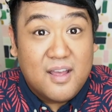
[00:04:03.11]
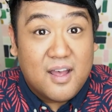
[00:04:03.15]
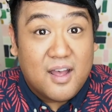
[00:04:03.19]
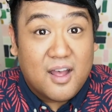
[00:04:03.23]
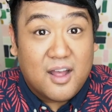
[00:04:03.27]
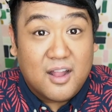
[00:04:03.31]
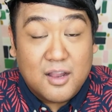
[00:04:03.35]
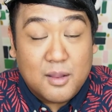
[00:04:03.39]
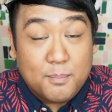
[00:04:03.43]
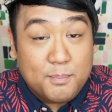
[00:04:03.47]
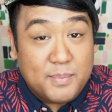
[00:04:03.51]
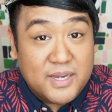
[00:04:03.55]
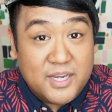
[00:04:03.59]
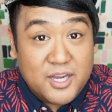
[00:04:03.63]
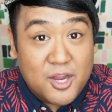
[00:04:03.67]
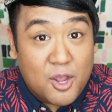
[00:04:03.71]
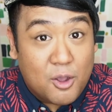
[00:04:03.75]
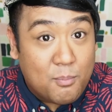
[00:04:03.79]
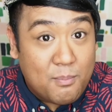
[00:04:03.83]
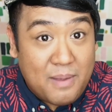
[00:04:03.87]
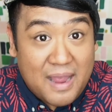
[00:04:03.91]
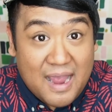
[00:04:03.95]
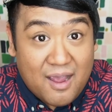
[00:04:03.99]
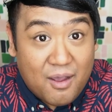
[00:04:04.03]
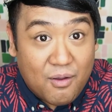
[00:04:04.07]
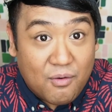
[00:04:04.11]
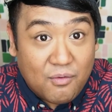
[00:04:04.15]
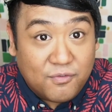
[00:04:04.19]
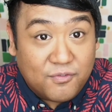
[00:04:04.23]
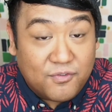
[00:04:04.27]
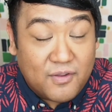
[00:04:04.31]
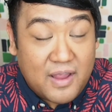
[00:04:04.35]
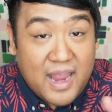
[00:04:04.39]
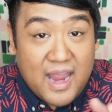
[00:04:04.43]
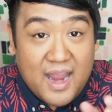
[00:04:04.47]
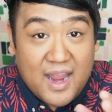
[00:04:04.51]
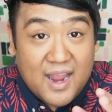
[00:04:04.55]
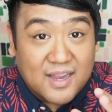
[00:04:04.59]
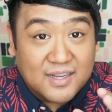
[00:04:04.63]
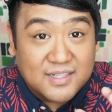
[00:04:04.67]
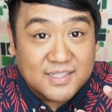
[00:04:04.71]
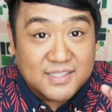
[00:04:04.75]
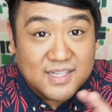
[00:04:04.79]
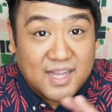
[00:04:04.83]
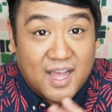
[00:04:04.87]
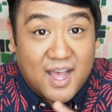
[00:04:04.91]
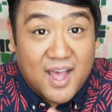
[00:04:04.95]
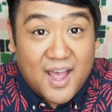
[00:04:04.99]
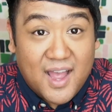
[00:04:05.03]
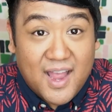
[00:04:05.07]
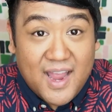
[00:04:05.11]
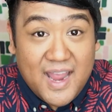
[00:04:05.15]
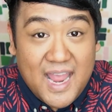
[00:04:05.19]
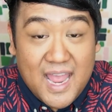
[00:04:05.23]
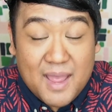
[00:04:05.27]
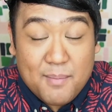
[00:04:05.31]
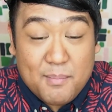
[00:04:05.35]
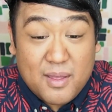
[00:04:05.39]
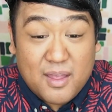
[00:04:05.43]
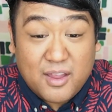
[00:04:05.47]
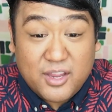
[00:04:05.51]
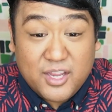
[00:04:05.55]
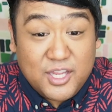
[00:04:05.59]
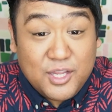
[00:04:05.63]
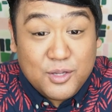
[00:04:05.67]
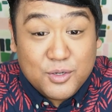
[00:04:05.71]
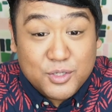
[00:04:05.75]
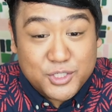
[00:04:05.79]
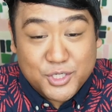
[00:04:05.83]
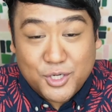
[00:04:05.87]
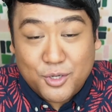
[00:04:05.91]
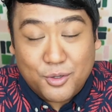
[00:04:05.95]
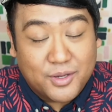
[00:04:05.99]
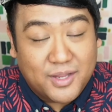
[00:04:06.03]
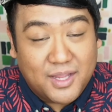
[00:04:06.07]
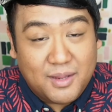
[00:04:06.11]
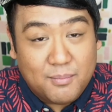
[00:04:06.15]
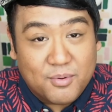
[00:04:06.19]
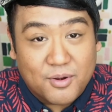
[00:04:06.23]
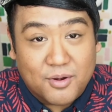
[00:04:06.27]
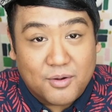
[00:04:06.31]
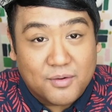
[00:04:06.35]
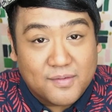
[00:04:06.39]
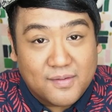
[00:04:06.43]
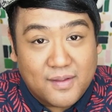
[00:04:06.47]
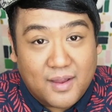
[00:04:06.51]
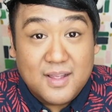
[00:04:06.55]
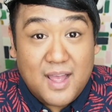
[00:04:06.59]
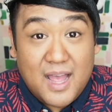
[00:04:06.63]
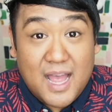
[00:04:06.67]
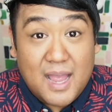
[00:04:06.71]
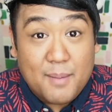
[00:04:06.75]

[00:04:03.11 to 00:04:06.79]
all up in your mouth, and I am a huge cookie person.